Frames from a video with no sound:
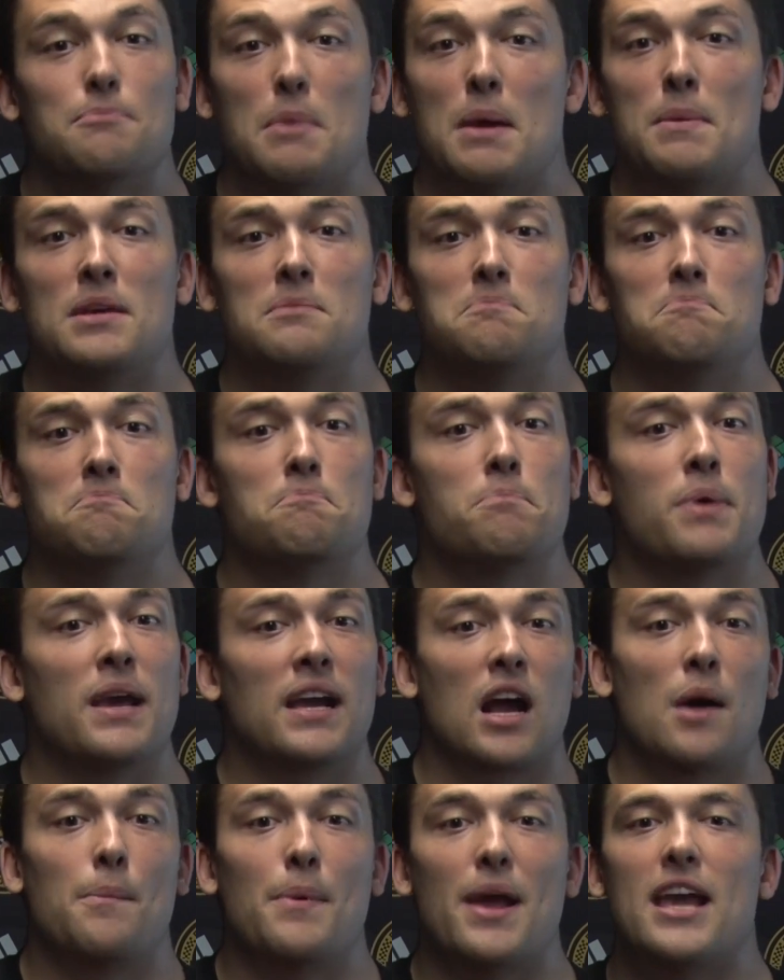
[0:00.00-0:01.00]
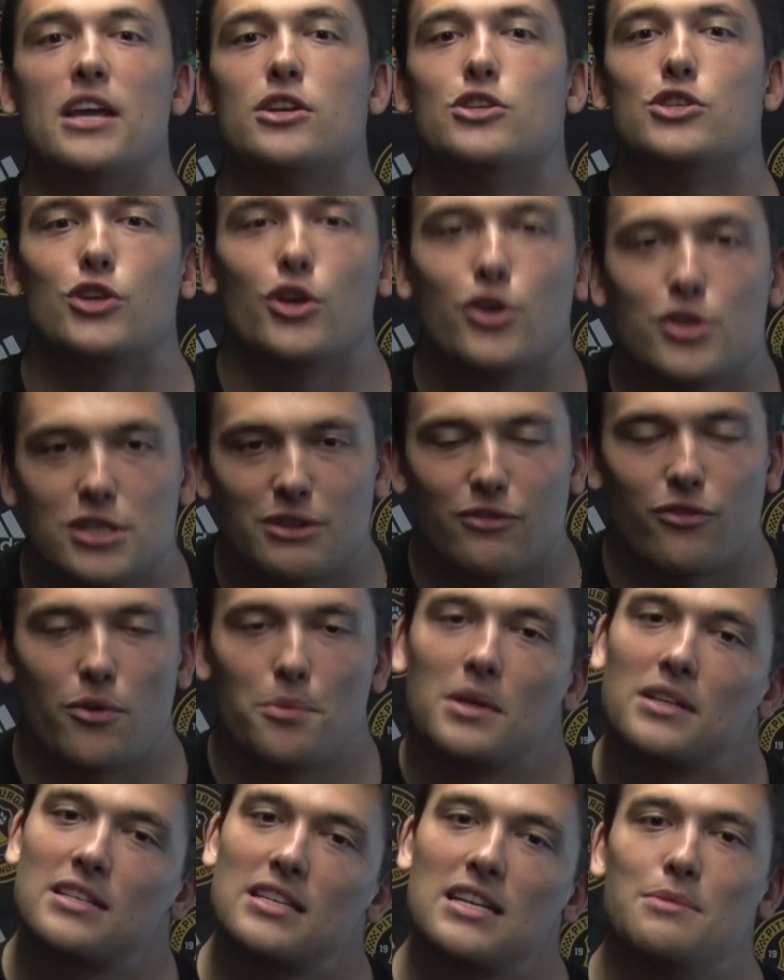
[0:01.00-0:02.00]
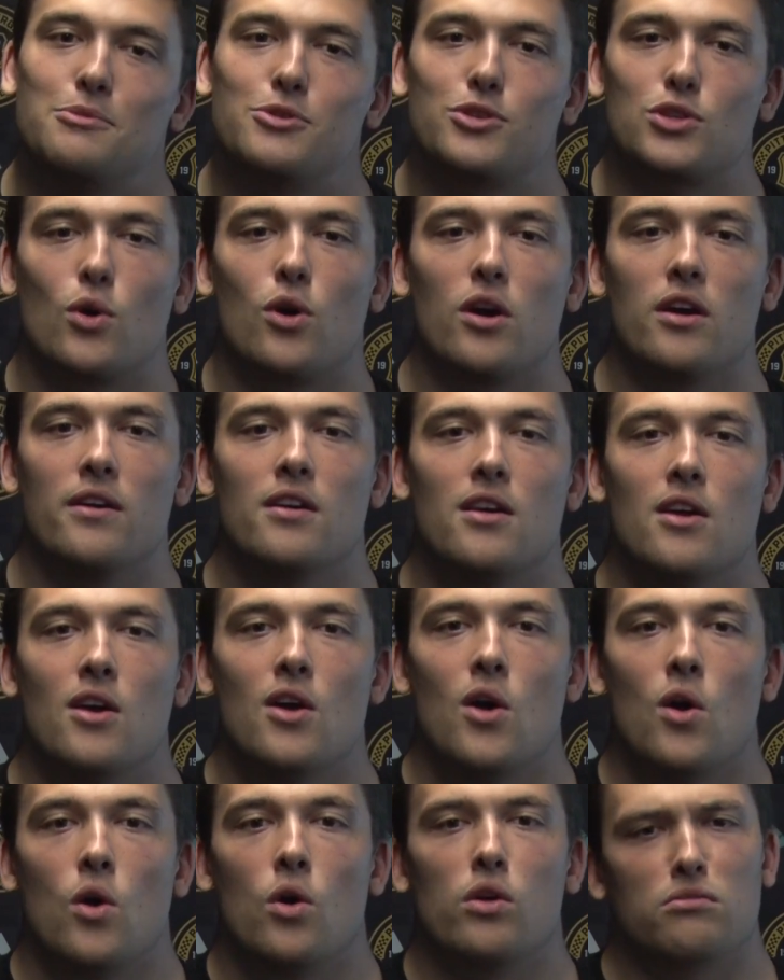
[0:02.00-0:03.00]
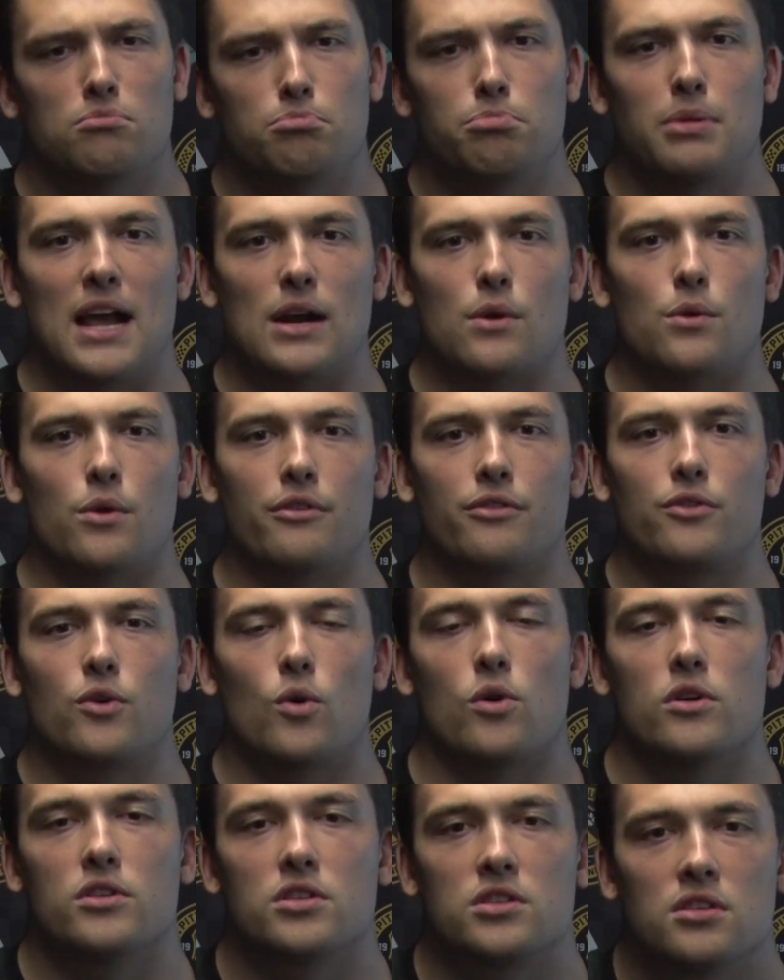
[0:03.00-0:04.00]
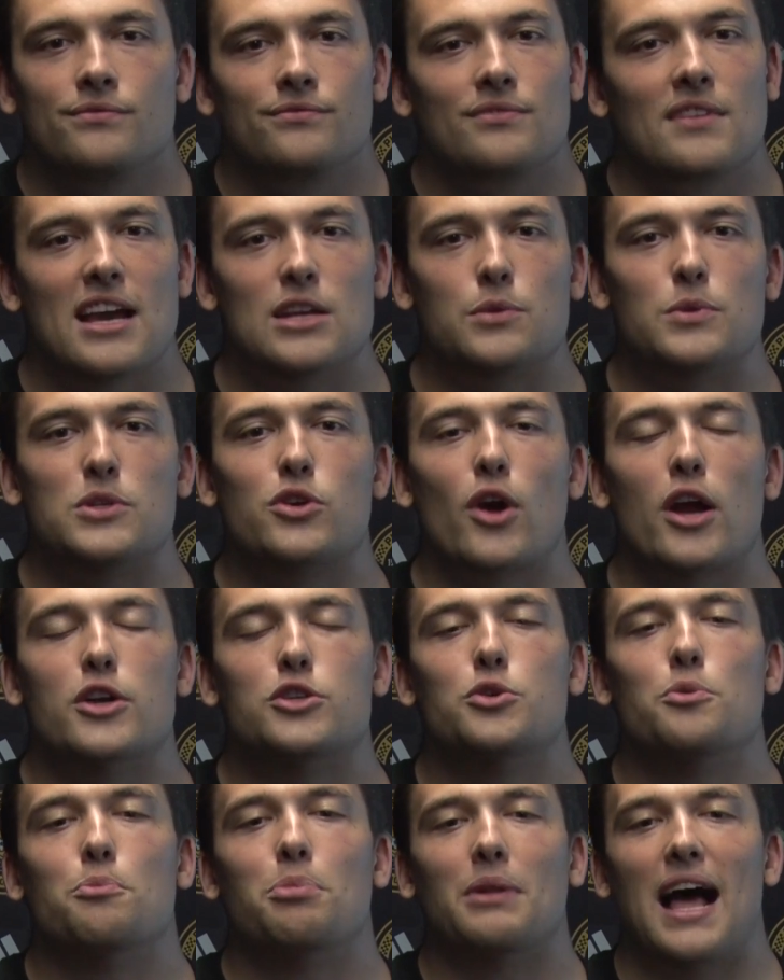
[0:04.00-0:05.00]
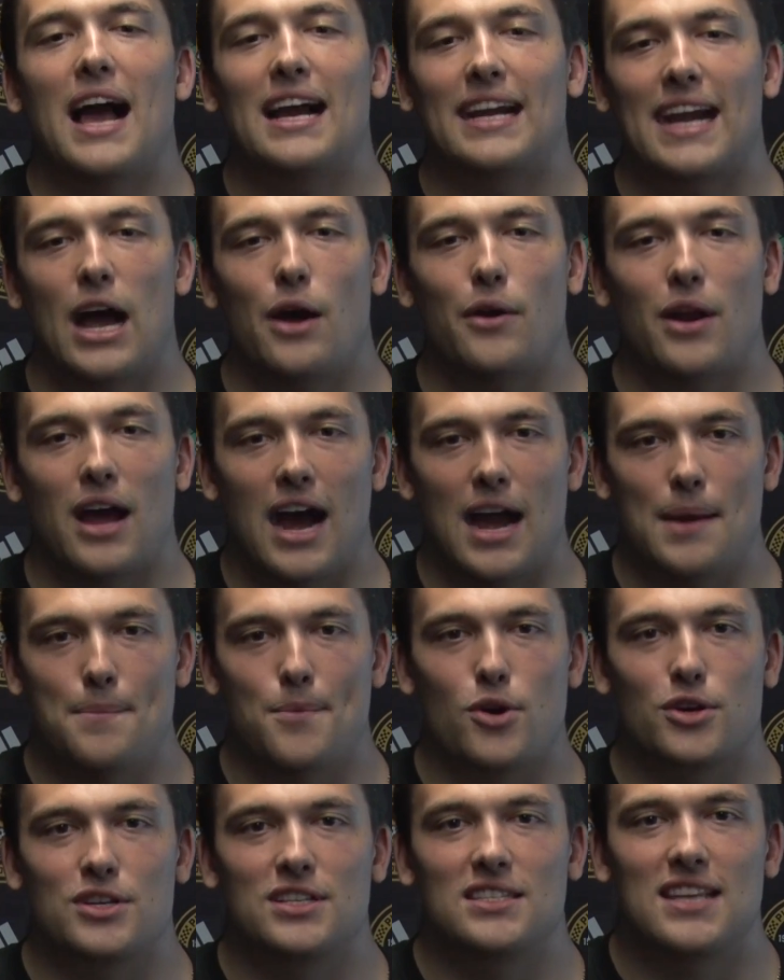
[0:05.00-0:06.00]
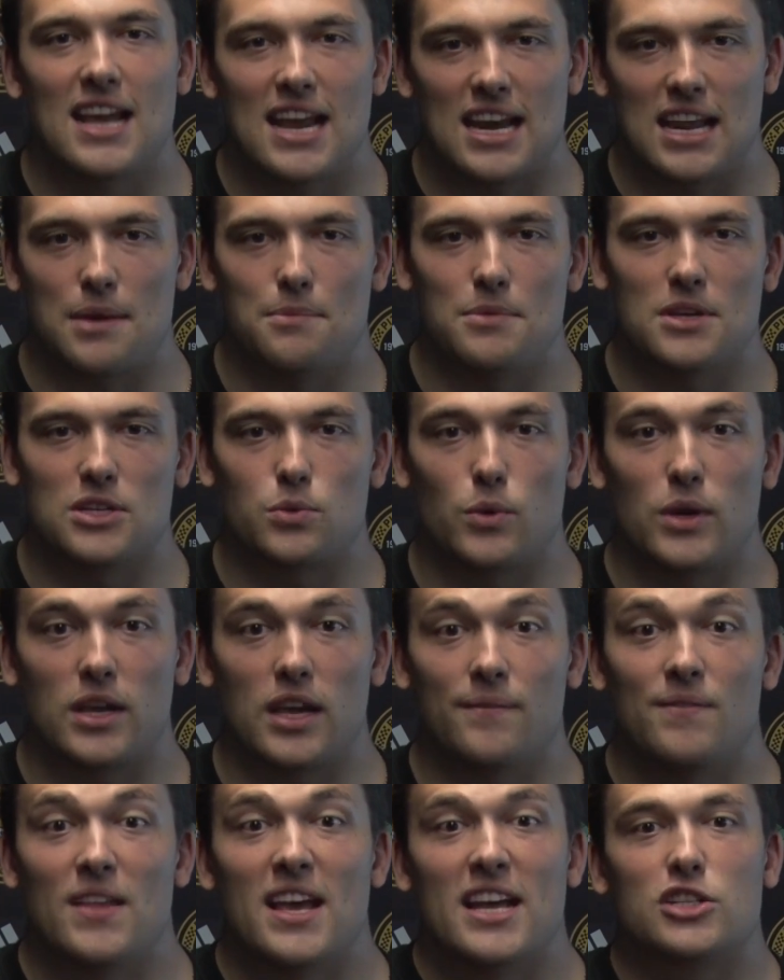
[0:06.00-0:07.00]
Maybe pick up a jersey from the team store, or black one of course, as we try to black out Highmark Stadium this weekend.